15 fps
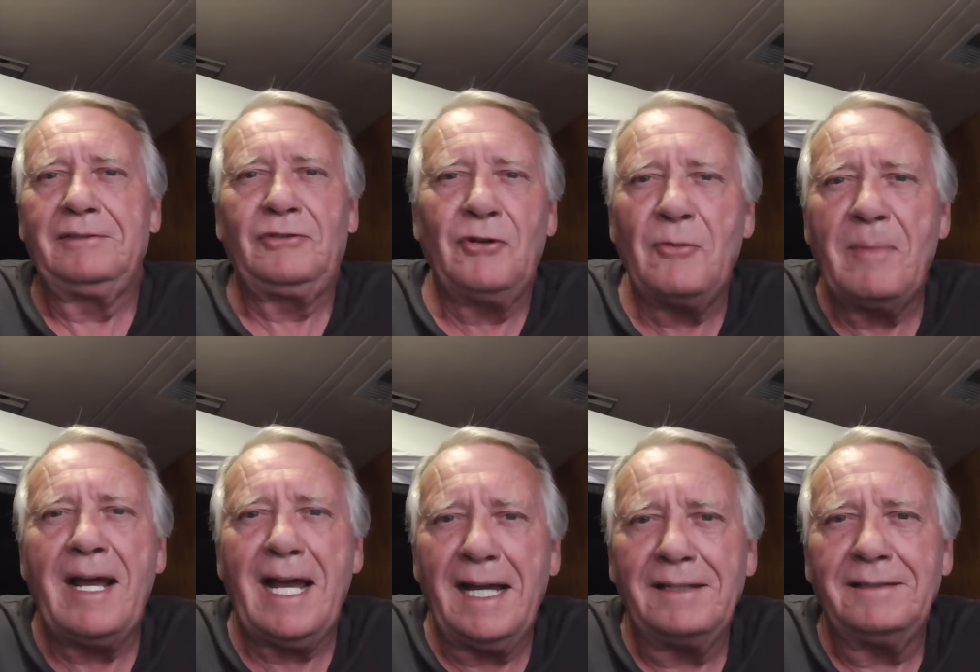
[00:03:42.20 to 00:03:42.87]
Too
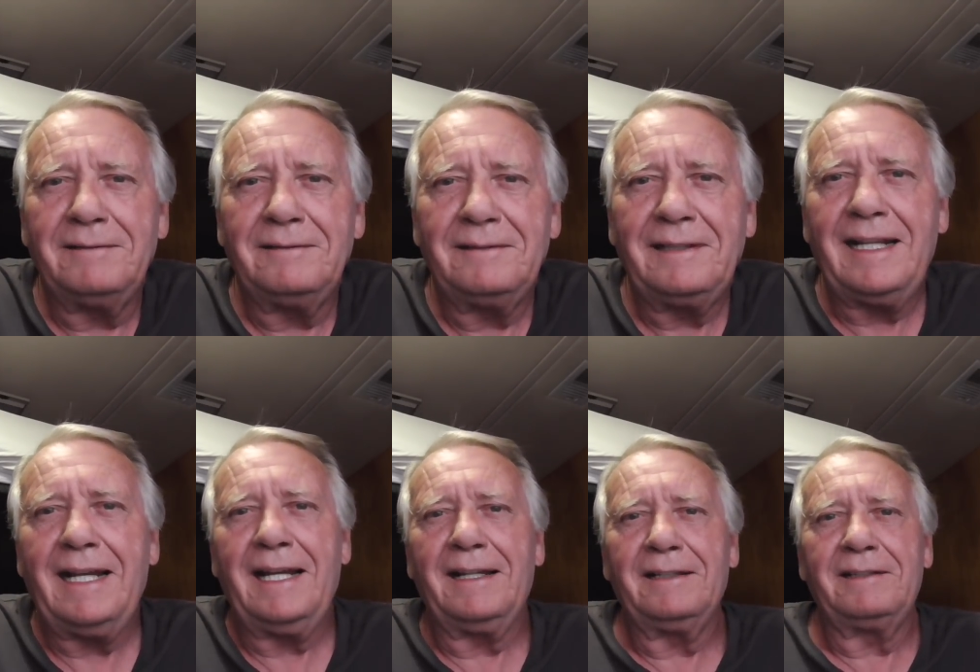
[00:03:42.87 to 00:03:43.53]
bad,
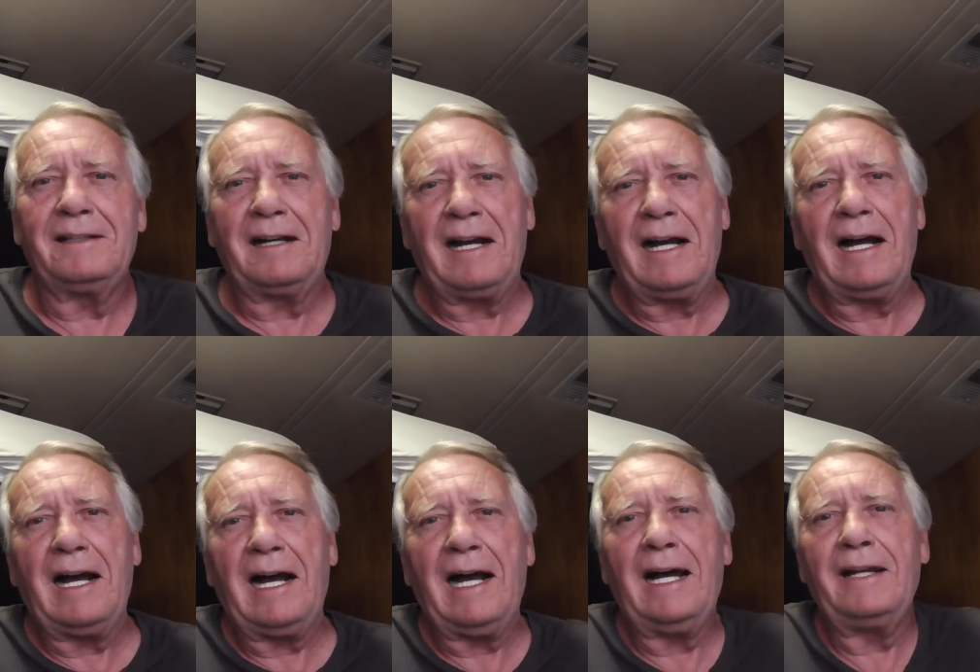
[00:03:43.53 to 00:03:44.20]
and
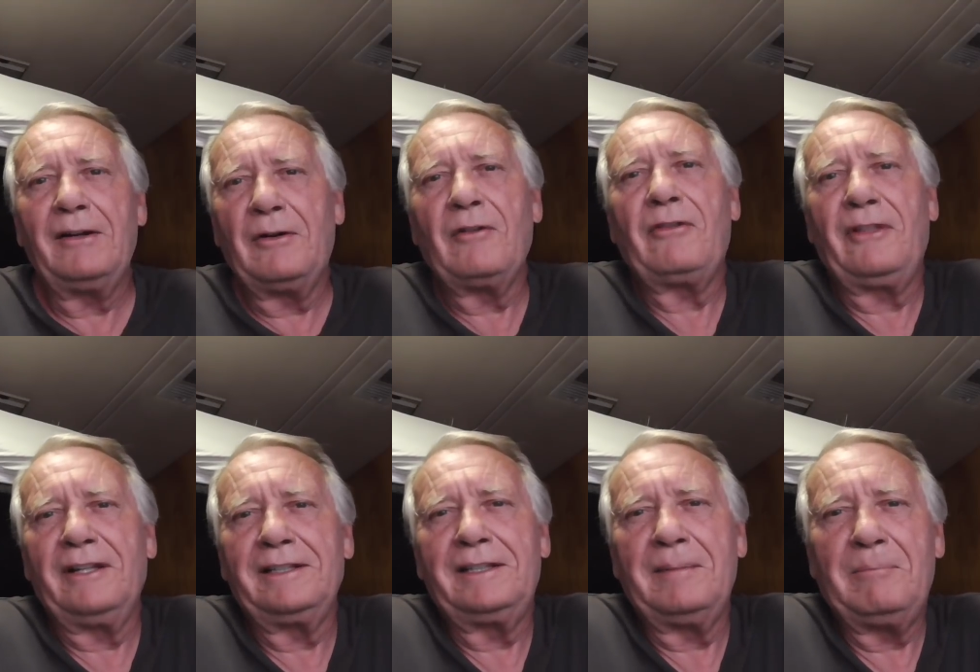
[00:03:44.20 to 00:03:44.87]
I don't
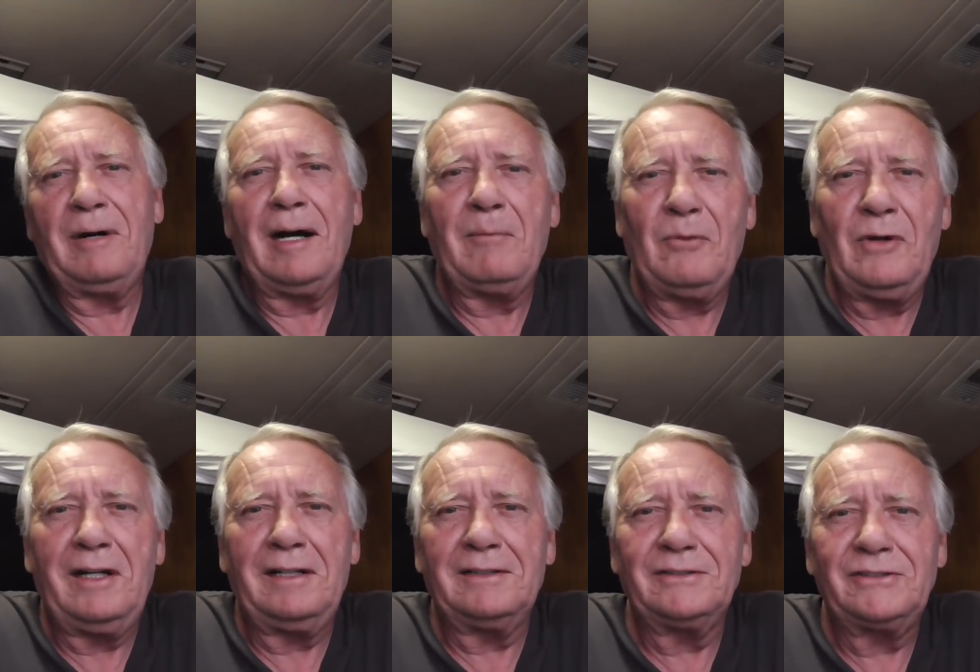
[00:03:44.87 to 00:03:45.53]
think that Bob
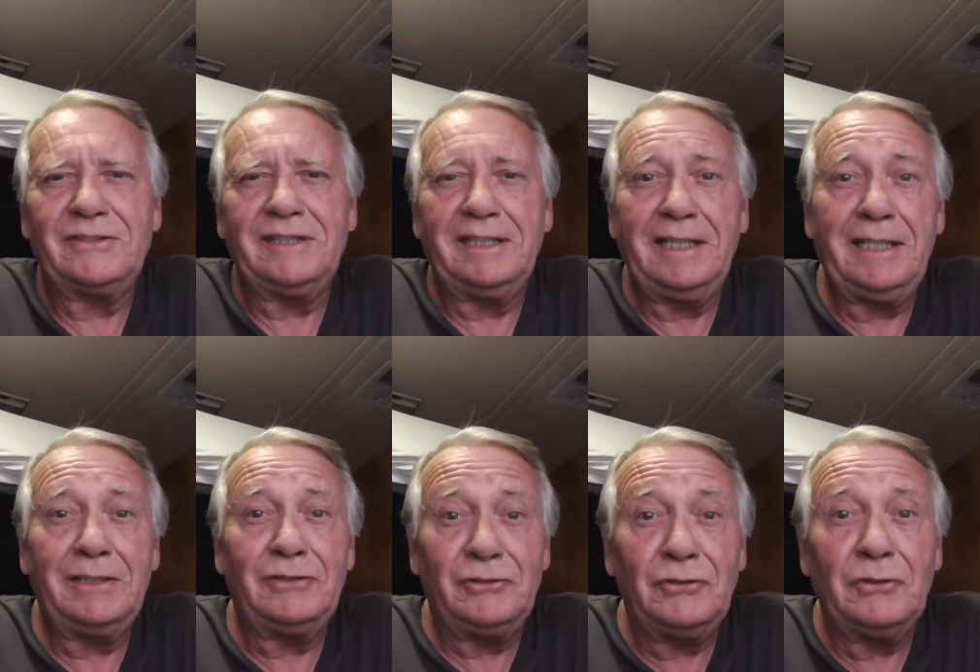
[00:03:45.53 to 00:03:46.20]
Wells
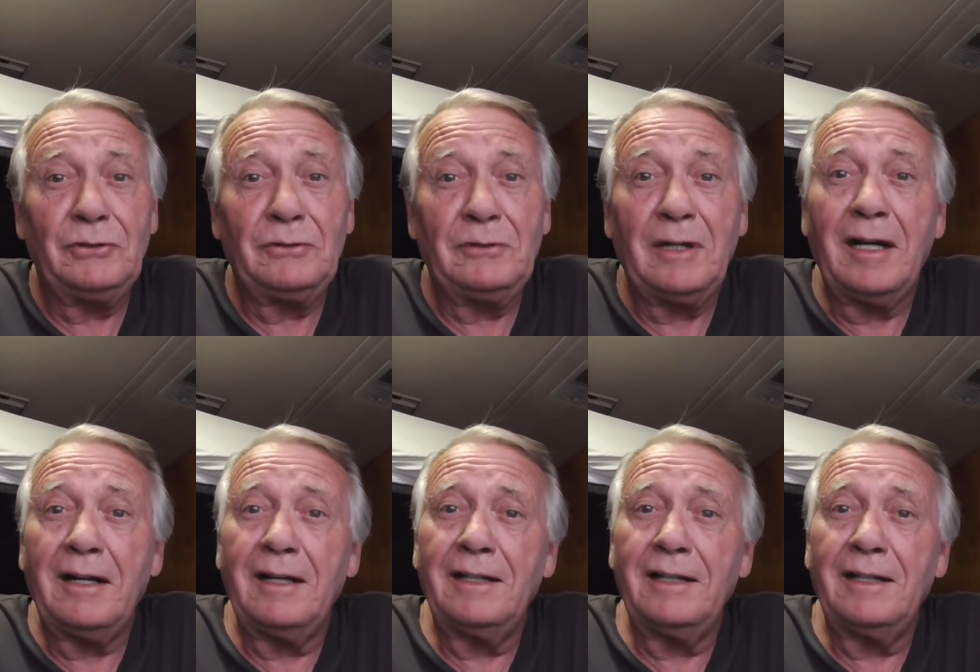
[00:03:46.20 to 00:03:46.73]
needs you